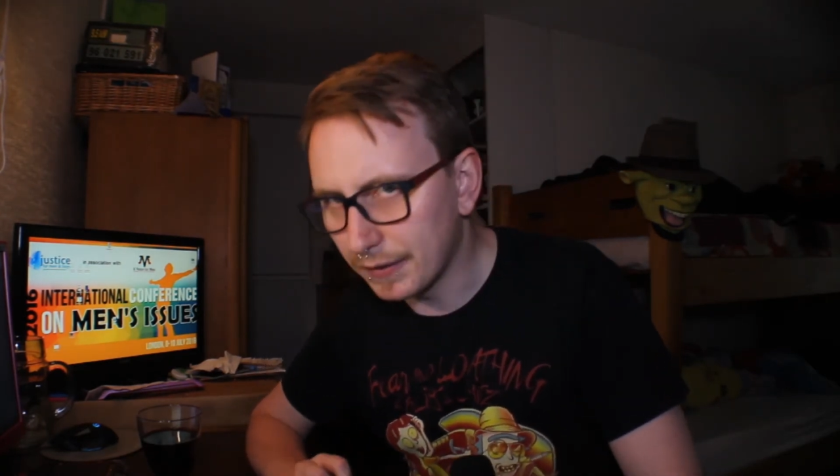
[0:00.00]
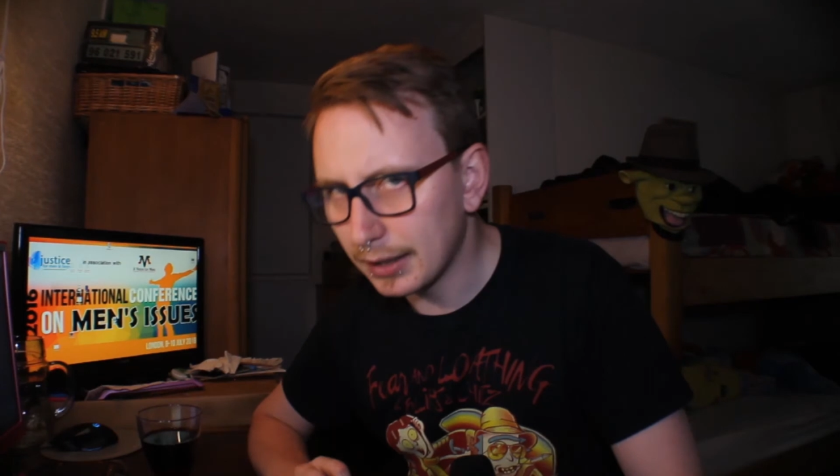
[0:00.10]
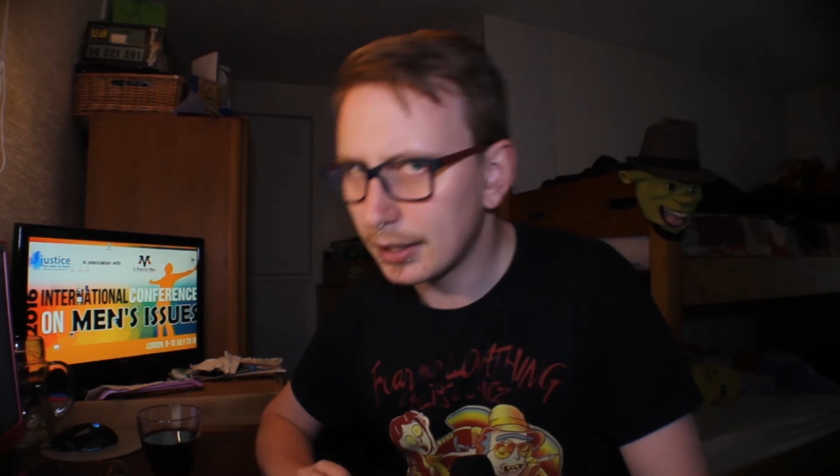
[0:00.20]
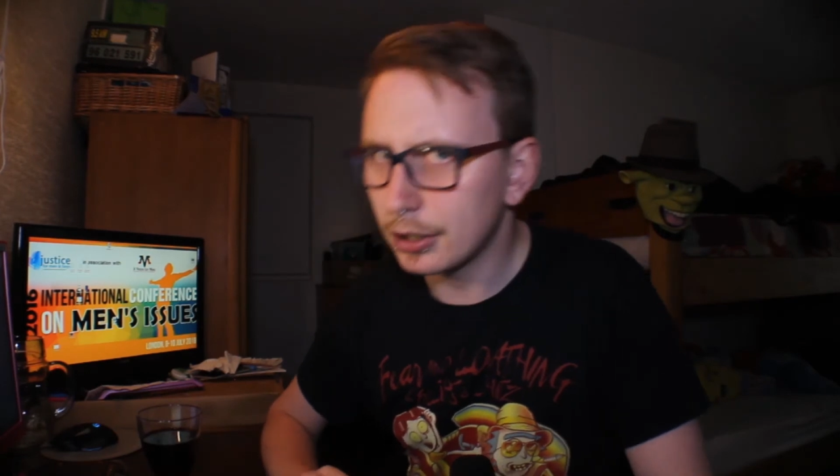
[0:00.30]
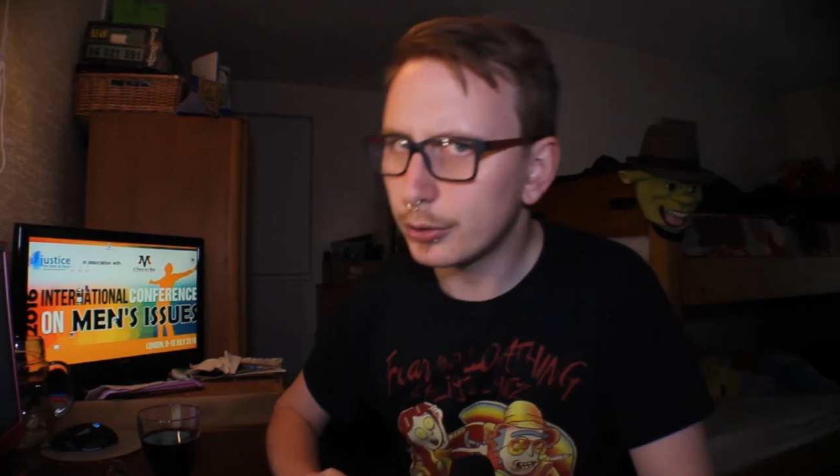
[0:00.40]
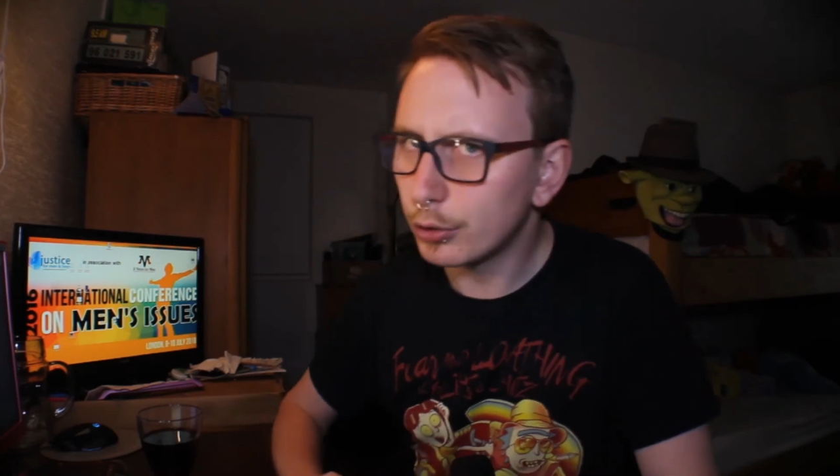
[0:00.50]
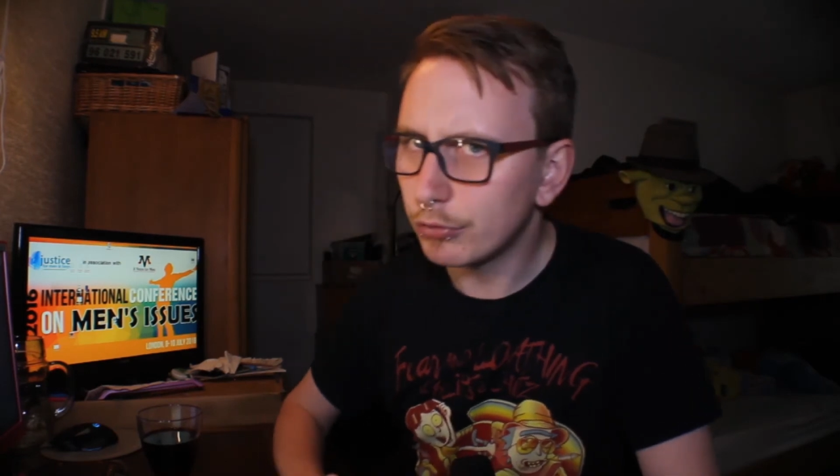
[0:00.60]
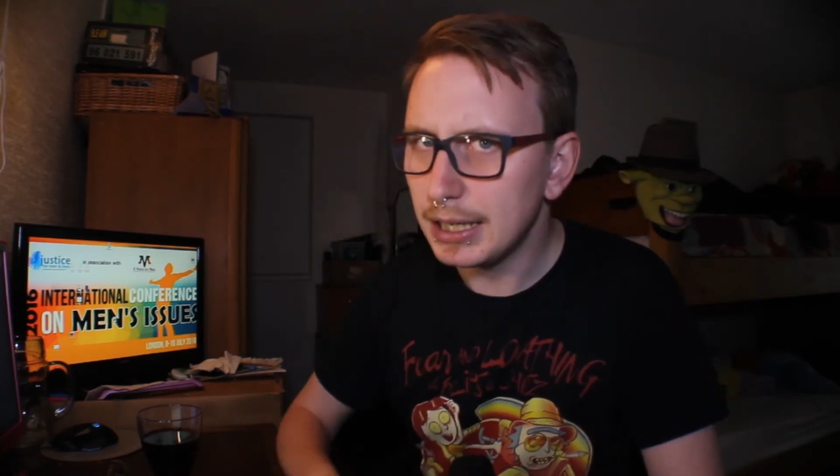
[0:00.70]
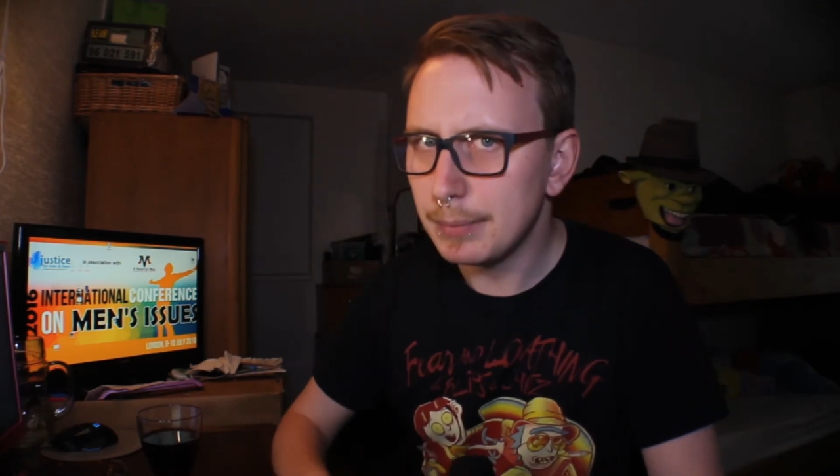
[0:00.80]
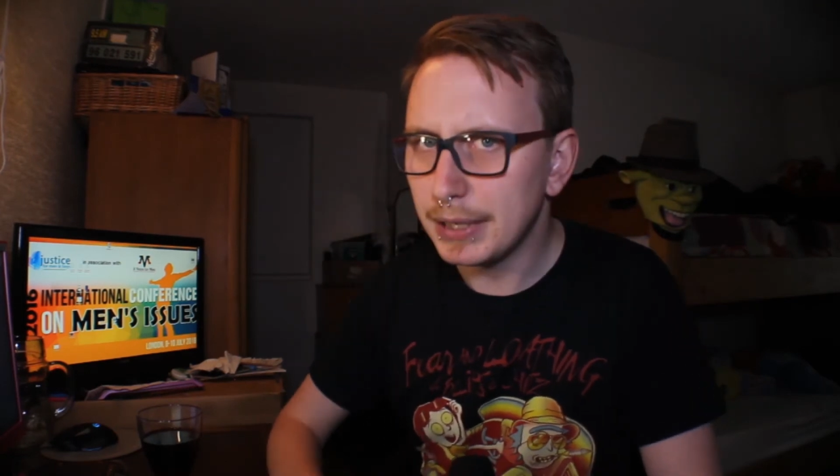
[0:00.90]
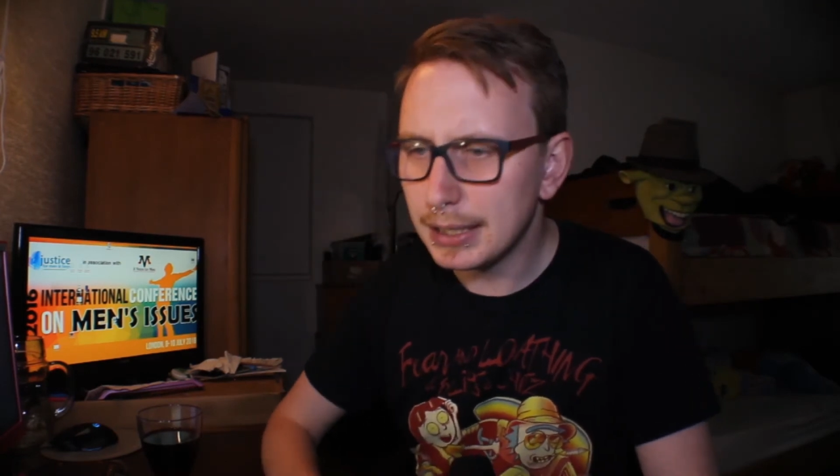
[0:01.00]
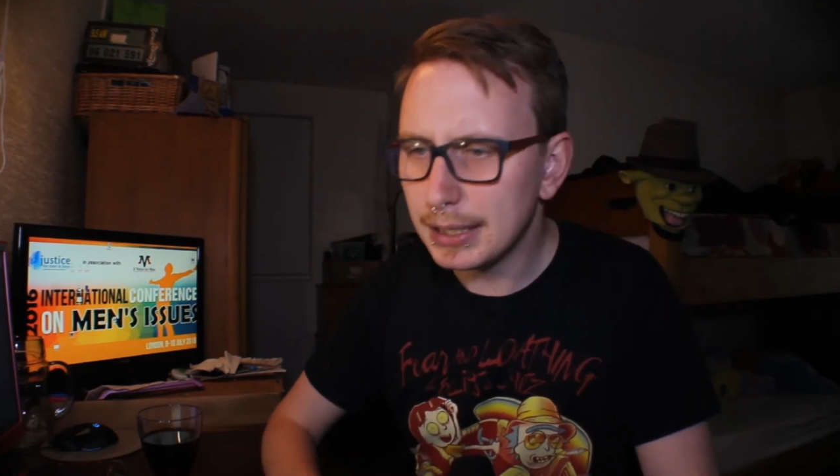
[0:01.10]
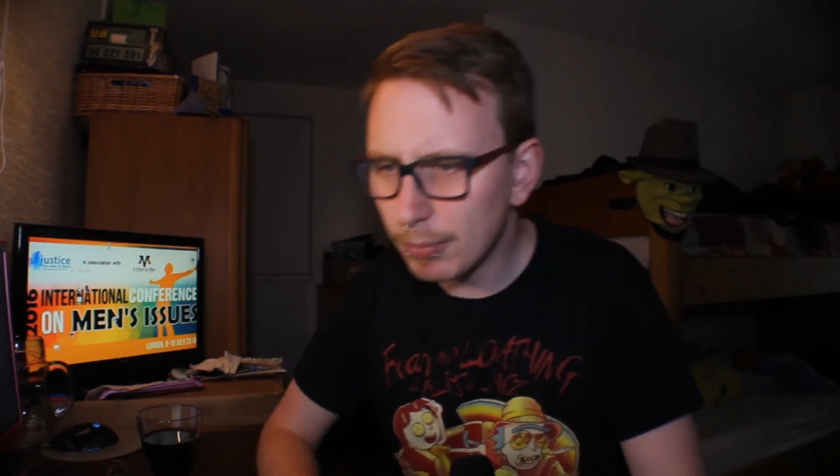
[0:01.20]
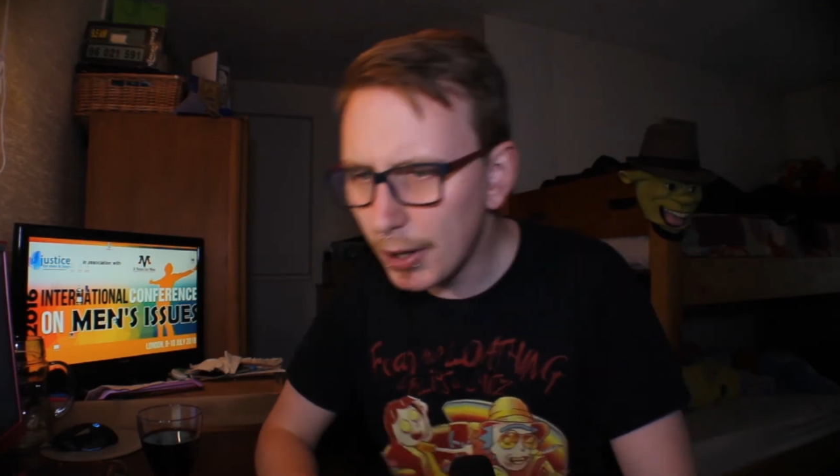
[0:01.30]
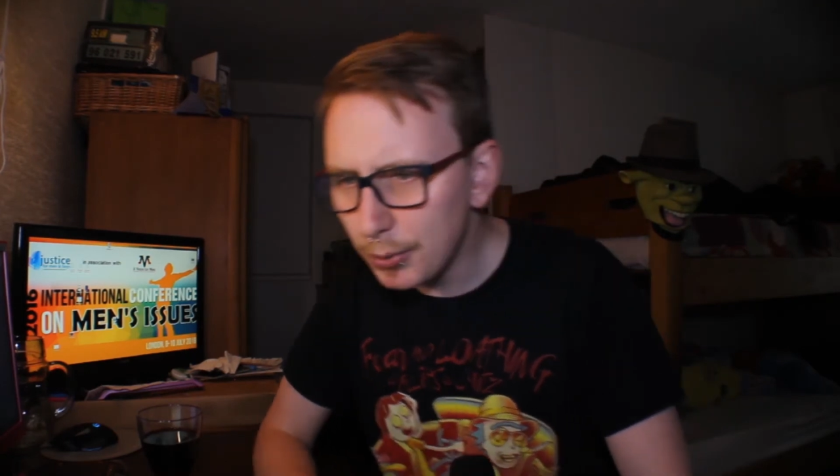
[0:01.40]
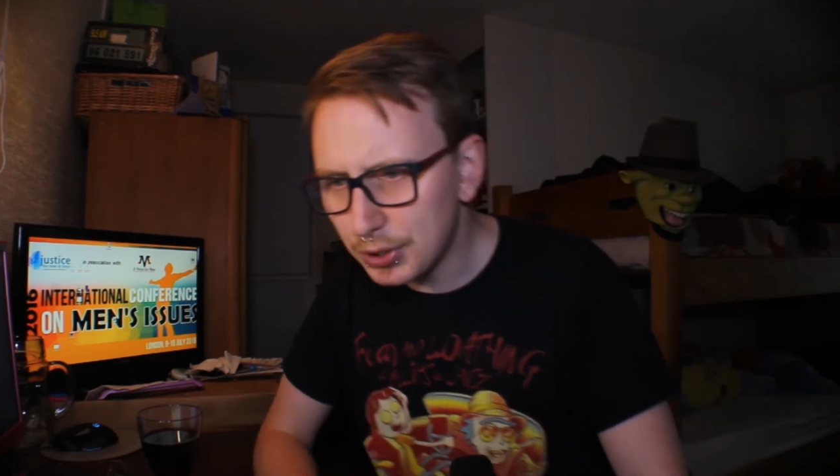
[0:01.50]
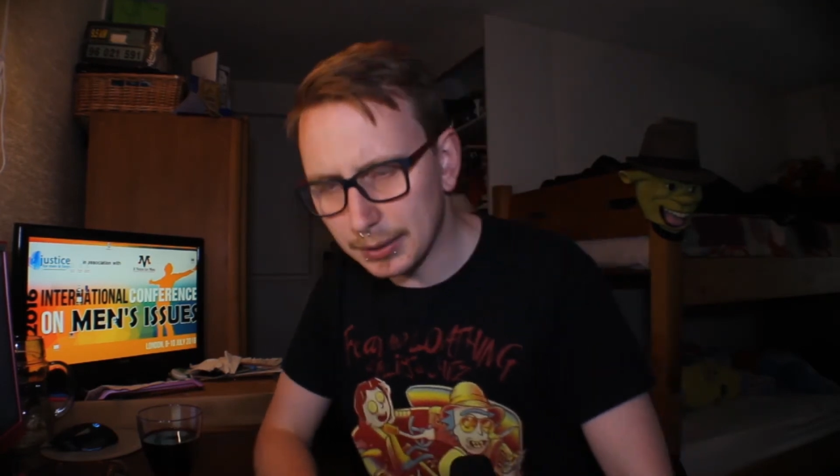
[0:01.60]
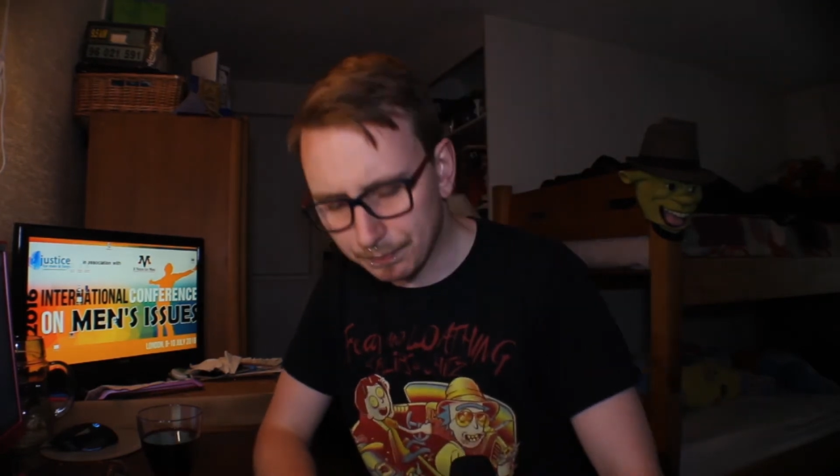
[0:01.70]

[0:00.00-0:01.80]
that they are already being promoted.